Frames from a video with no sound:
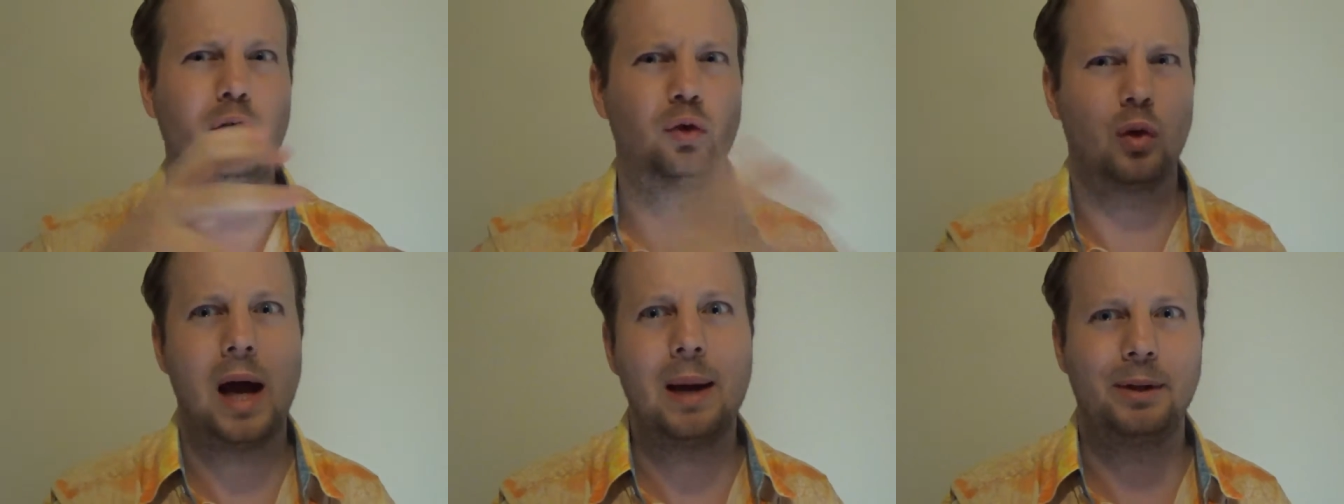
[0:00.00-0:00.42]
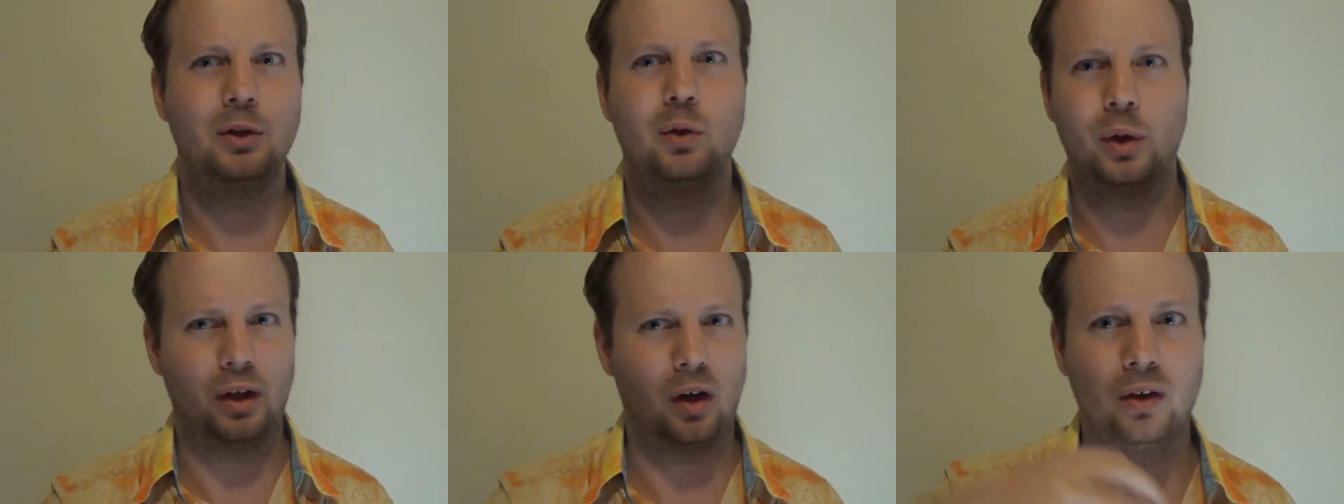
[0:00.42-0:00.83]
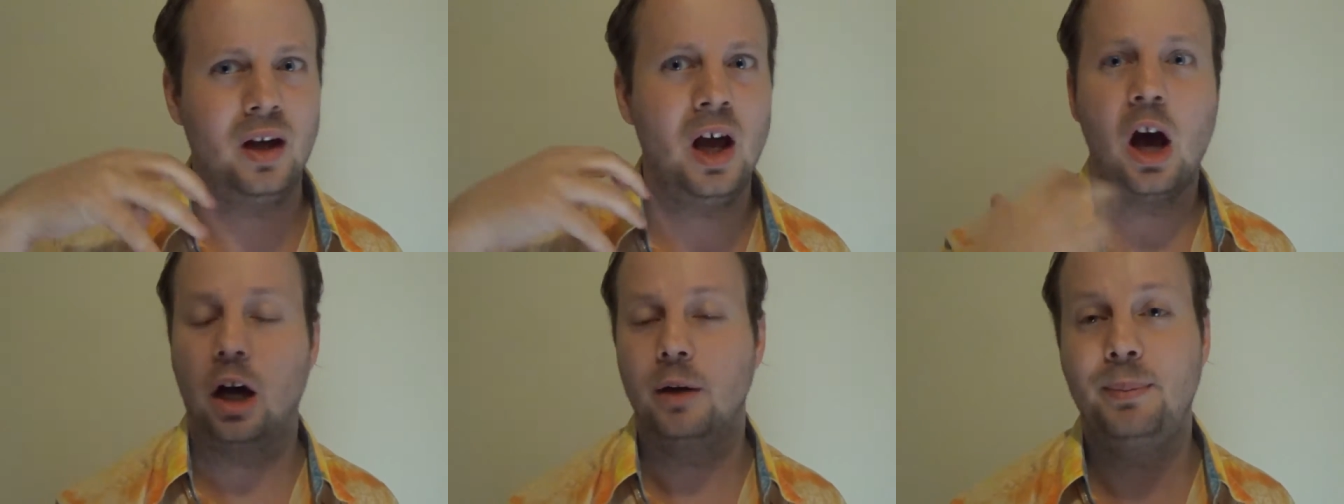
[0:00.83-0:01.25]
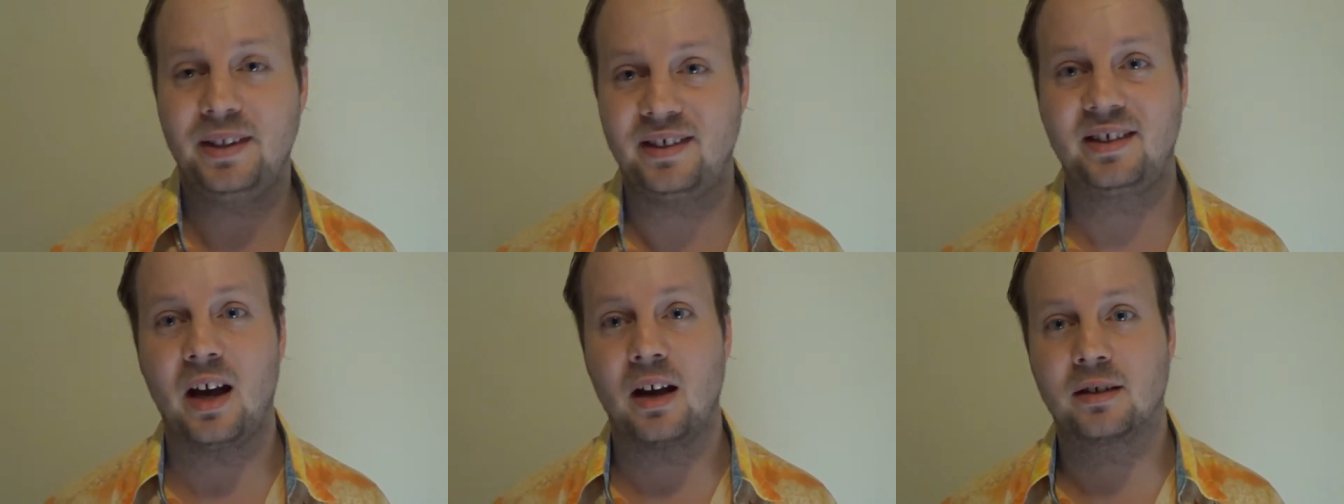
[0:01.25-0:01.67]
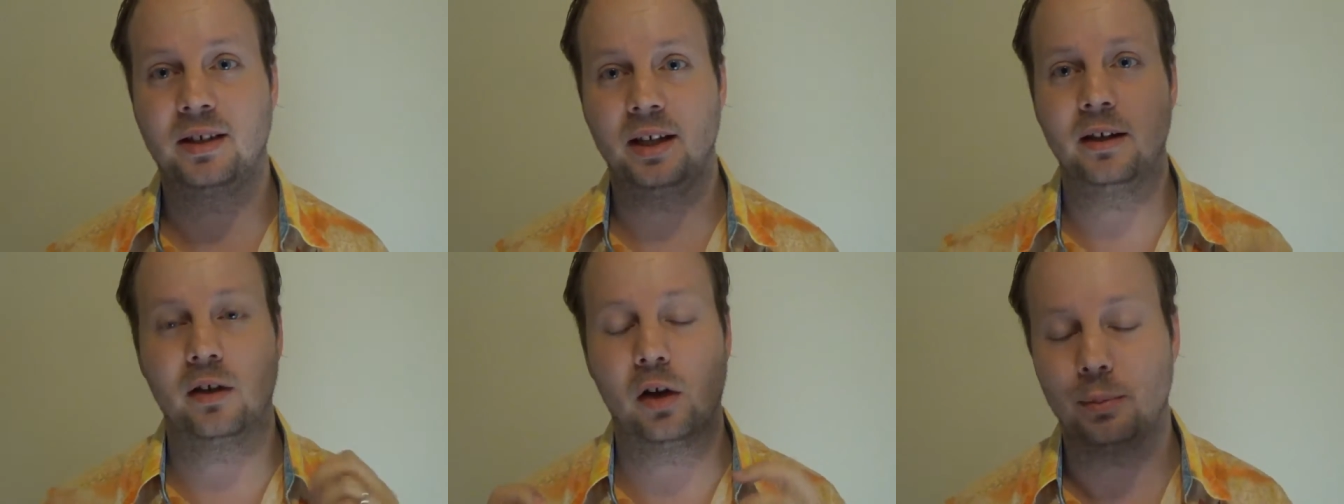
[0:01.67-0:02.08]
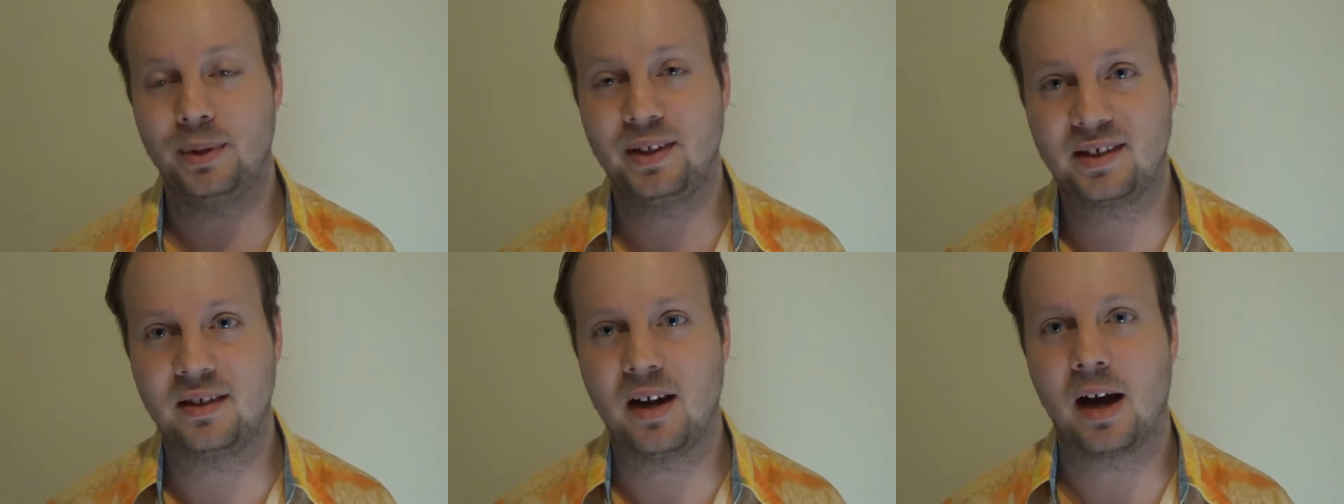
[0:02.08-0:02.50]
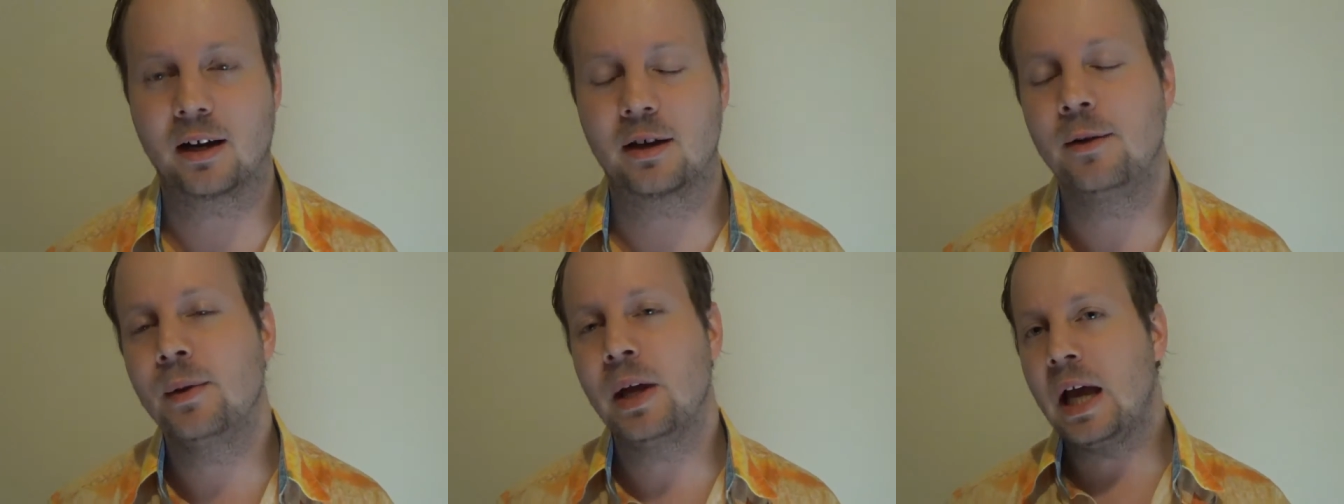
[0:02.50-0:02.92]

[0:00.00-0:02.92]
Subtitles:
I'd grab into it and I'd be sucked in and I'd be stuck.